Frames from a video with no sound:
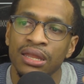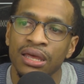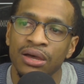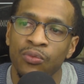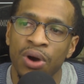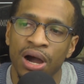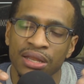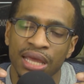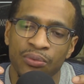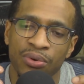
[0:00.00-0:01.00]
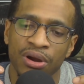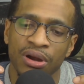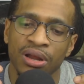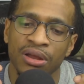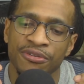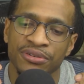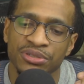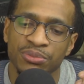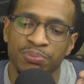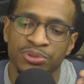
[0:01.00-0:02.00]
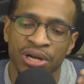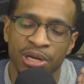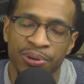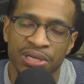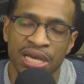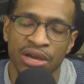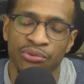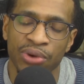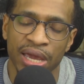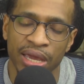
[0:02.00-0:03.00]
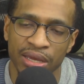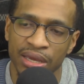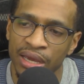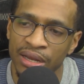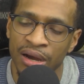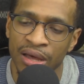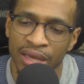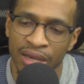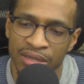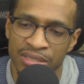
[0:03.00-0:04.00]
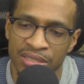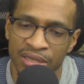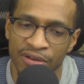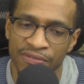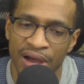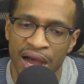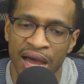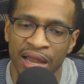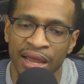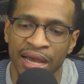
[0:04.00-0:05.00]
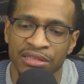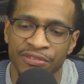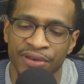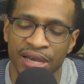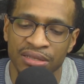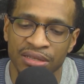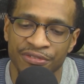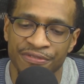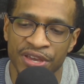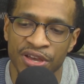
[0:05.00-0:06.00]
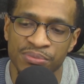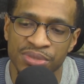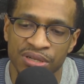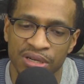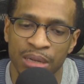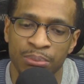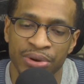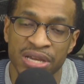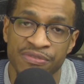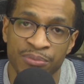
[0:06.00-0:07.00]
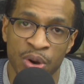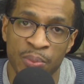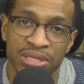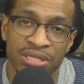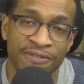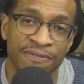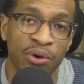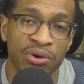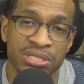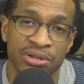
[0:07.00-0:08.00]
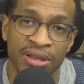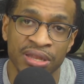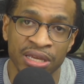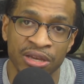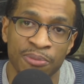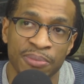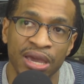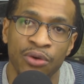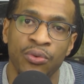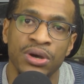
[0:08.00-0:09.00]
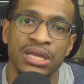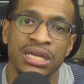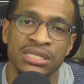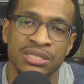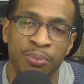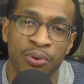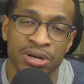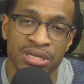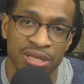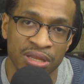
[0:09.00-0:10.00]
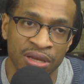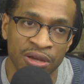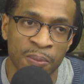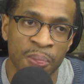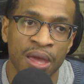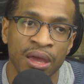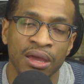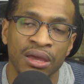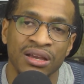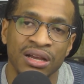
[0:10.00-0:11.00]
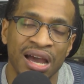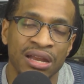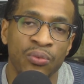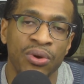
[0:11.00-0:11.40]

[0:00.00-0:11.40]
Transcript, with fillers: While they were trying to protect Rey and all that good stuff, I like the fact that the film took a brief moment to focus on them and what is important to them, kind of where